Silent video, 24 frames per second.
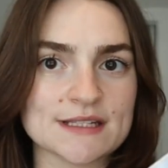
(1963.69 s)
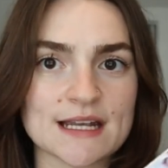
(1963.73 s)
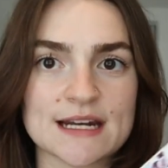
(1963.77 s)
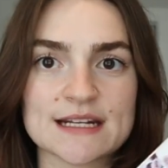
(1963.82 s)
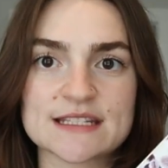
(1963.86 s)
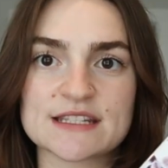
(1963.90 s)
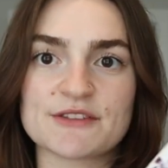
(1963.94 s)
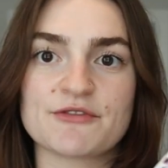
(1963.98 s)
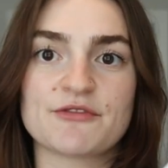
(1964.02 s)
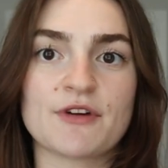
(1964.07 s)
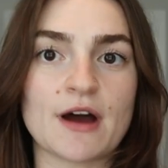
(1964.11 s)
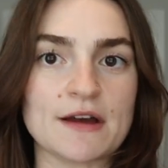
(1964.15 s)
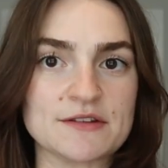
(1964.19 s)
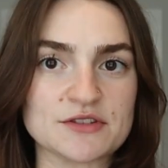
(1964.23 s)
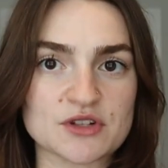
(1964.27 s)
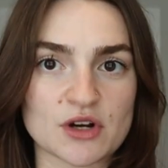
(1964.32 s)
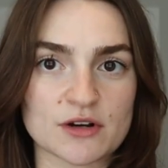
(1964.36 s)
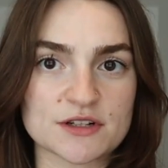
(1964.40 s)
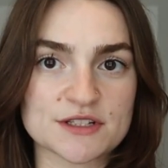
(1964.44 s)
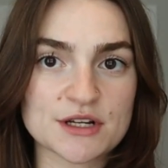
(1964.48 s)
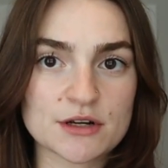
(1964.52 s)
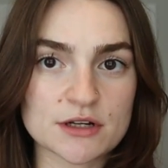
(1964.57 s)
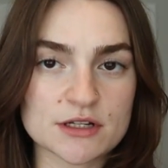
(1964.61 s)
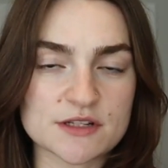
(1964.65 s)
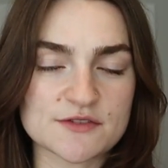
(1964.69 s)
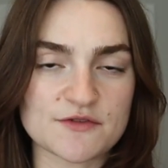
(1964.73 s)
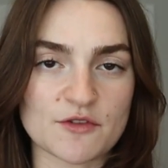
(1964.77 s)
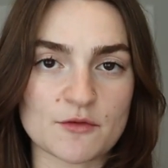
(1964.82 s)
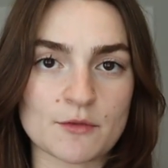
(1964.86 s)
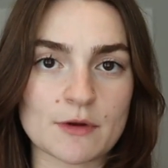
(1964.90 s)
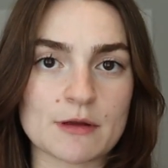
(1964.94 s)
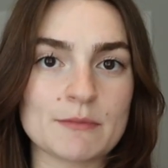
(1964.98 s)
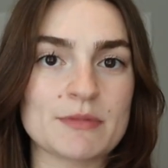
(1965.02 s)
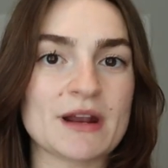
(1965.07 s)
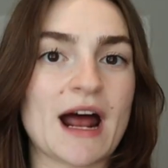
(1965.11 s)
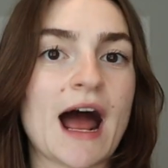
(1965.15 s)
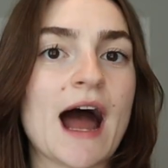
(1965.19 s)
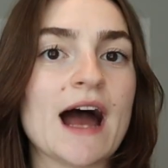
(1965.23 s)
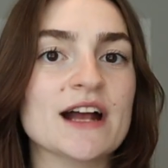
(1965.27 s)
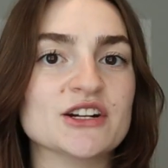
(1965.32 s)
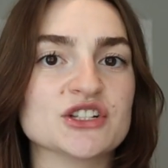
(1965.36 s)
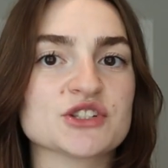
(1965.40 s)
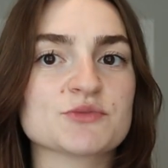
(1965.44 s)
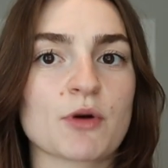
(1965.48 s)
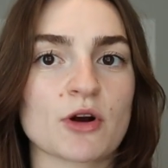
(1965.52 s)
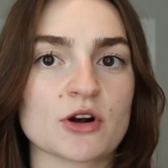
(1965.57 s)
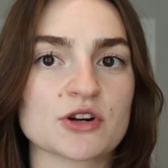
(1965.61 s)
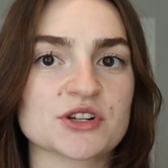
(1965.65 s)
That is a 5-star series for me, but I
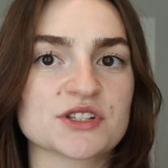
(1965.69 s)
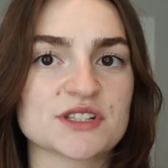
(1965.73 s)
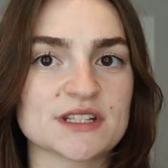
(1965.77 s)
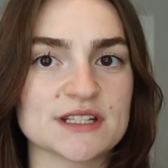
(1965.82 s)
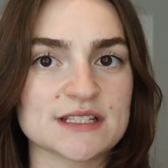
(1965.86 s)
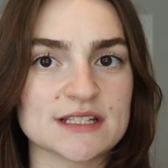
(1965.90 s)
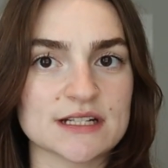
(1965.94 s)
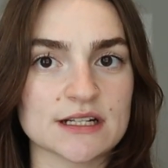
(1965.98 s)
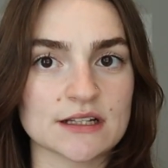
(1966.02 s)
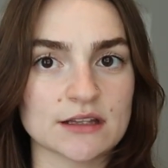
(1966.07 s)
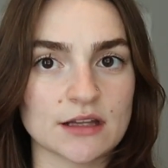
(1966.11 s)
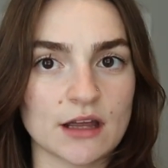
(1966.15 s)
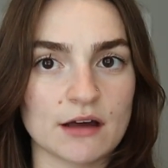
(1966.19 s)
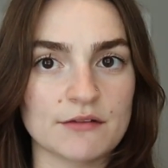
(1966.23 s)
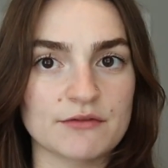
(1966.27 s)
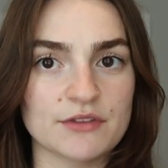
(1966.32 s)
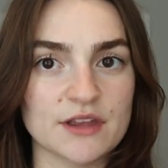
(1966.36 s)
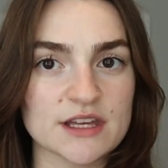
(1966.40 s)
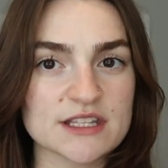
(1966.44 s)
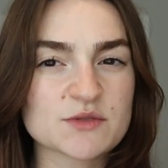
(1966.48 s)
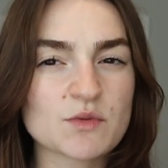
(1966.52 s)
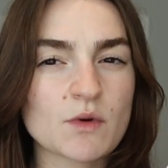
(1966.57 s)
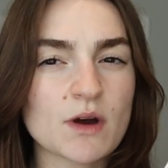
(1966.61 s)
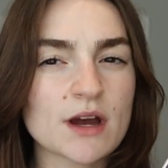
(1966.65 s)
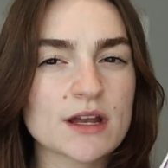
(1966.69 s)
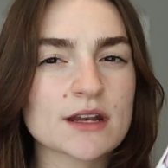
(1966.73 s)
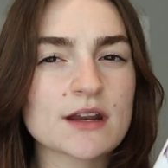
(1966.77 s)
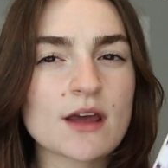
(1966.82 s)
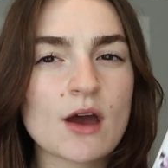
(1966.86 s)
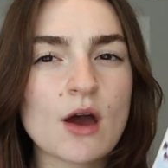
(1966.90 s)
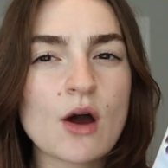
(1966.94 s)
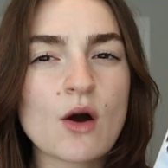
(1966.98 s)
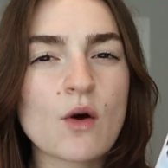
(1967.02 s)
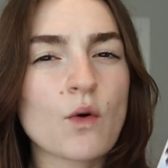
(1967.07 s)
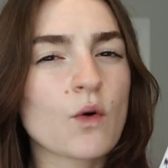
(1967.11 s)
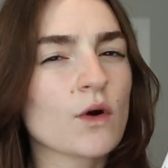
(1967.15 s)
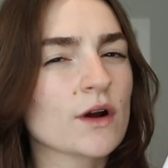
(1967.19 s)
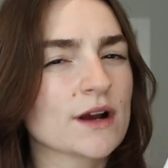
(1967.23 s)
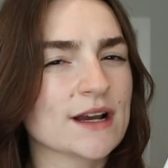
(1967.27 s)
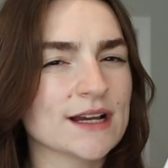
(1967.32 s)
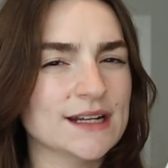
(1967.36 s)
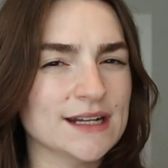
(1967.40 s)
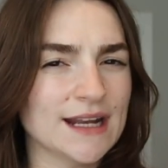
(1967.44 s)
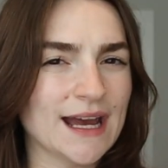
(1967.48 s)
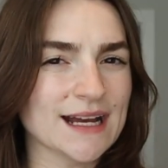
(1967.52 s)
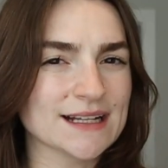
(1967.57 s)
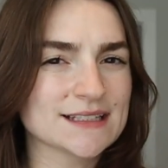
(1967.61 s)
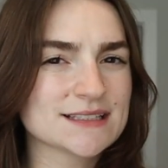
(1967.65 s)
just personally didn't love this one or
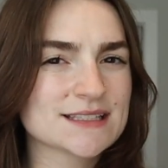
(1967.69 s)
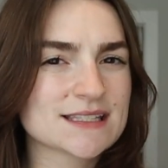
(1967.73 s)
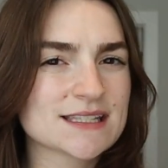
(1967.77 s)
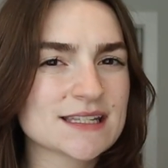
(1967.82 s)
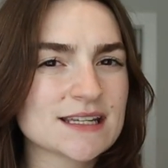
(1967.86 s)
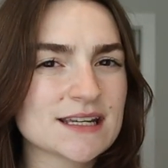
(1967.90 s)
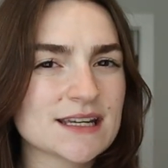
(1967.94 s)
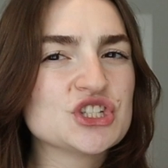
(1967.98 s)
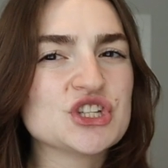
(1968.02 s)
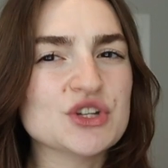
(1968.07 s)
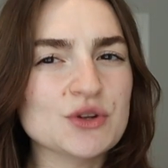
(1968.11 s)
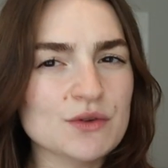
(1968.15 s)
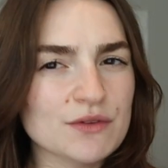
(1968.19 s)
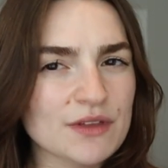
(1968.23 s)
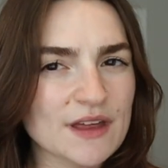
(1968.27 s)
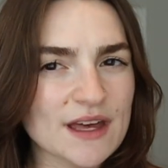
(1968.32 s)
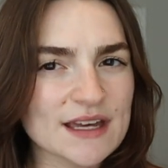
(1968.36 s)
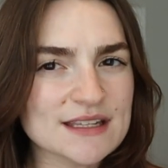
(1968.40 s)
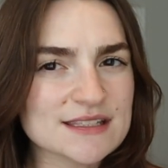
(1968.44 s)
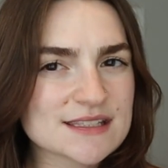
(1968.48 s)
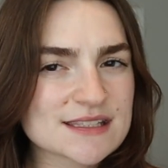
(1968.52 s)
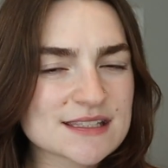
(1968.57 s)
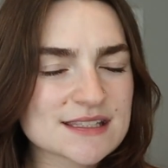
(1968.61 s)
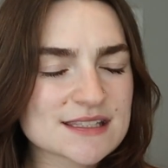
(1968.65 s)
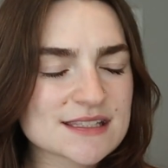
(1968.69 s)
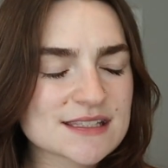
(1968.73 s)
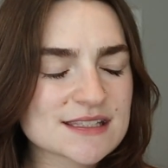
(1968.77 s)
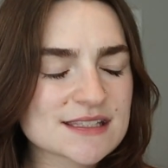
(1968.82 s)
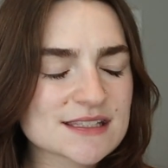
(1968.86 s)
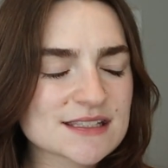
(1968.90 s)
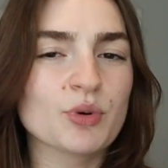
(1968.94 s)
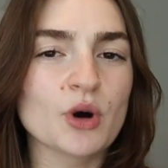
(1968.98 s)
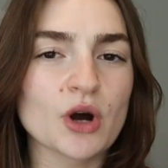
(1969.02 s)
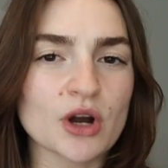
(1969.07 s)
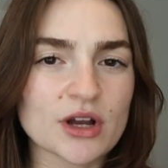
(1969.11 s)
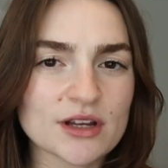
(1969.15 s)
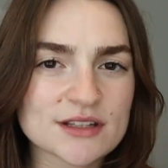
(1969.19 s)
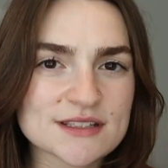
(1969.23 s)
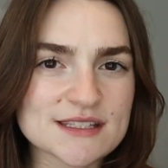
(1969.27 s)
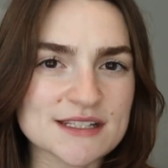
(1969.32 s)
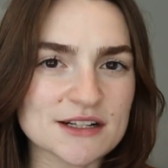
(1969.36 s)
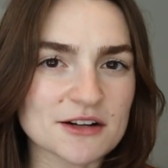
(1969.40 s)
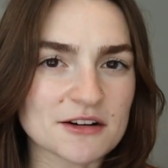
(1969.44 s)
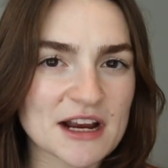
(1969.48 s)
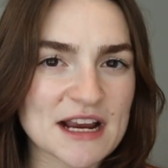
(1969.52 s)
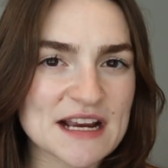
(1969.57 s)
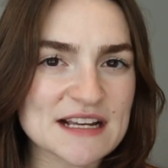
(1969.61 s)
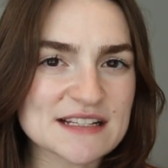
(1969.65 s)
connect to this book
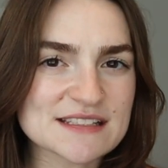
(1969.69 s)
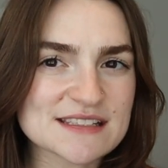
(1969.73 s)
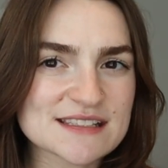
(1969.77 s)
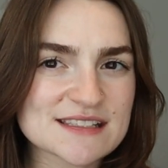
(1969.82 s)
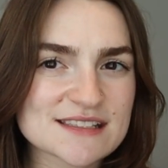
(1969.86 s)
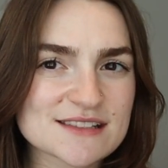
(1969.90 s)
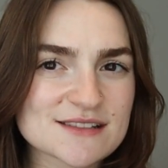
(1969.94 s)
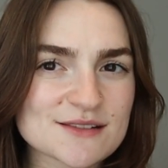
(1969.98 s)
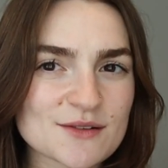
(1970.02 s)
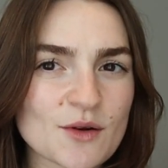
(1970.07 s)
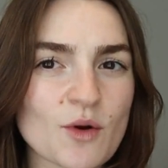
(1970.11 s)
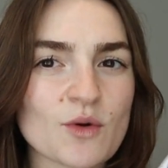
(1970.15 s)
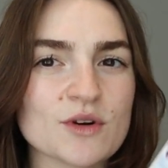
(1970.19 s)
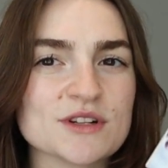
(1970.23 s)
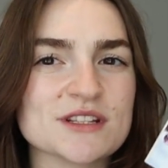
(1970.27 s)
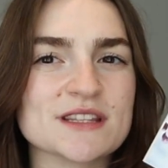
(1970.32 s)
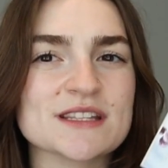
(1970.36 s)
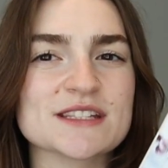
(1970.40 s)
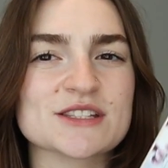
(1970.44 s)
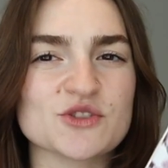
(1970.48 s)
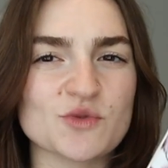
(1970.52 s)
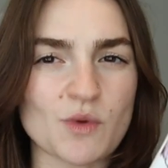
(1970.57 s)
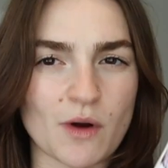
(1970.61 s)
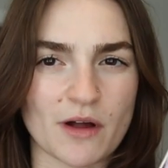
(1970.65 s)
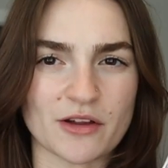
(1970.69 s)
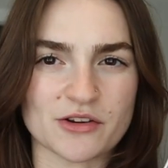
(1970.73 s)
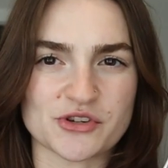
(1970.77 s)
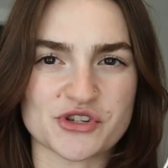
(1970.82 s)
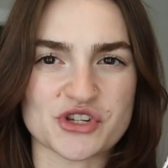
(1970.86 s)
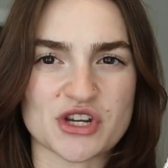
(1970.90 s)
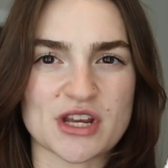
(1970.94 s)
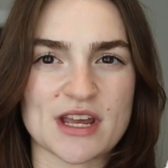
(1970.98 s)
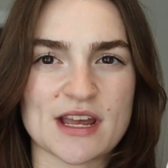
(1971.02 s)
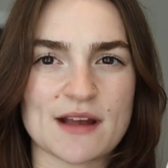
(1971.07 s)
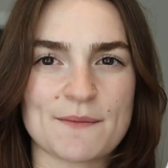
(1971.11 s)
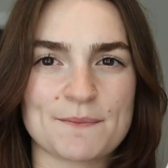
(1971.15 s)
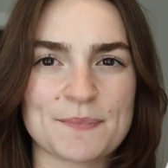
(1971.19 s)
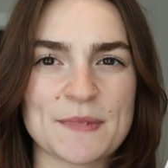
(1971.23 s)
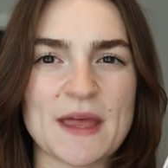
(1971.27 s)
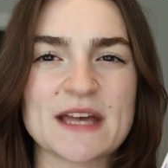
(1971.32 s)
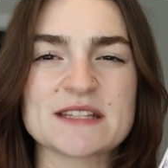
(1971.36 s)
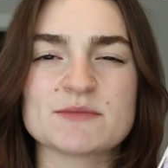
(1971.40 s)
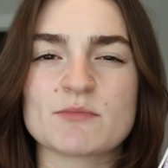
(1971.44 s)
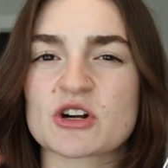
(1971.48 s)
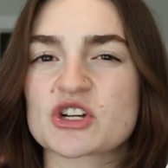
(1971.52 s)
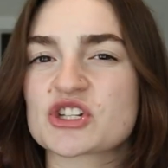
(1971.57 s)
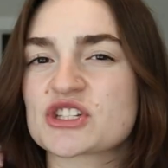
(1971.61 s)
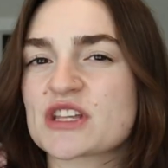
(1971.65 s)
series or to this duology
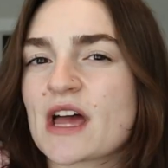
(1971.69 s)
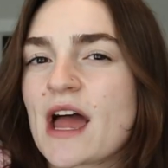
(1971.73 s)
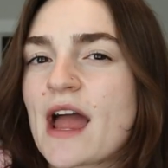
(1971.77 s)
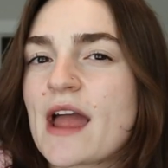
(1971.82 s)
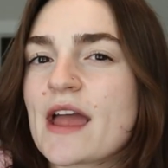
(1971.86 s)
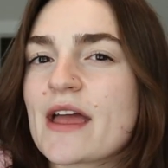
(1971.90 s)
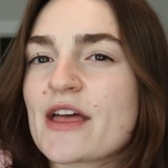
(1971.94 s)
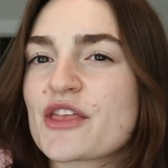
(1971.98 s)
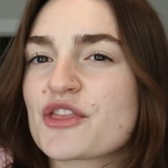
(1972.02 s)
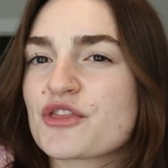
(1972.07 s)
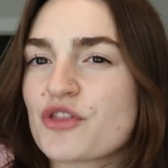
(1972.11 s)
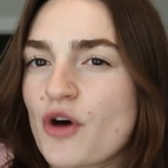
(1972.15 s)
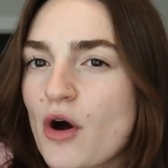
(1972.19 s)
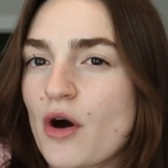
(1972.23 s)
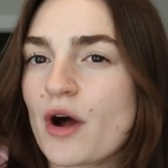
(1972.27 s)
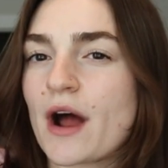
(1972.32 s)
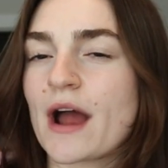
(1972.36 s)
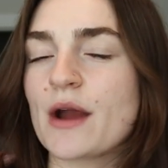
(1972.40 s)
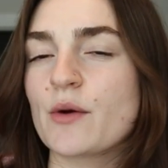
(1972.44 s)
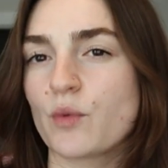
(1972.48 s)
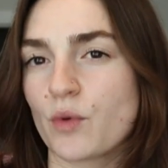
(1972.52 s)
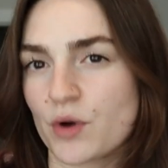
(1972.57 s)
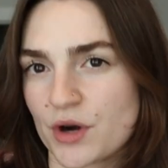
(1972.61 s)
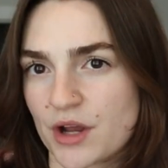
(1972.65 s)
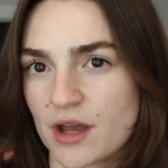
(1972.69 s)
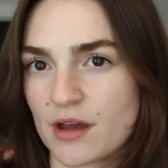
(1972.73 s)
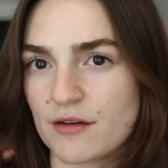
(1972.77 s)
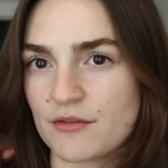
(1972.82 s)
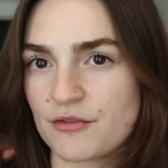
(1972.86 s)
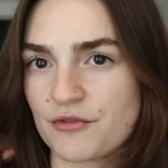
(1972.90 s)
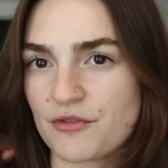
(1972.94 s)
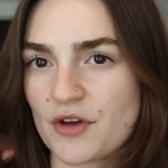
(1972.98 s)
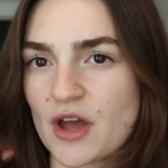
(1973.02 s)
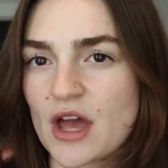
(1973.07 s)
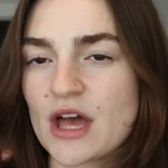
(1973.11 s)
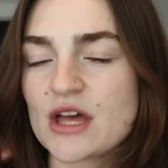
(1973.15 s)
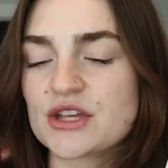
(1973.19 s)
as much as I thought I would have.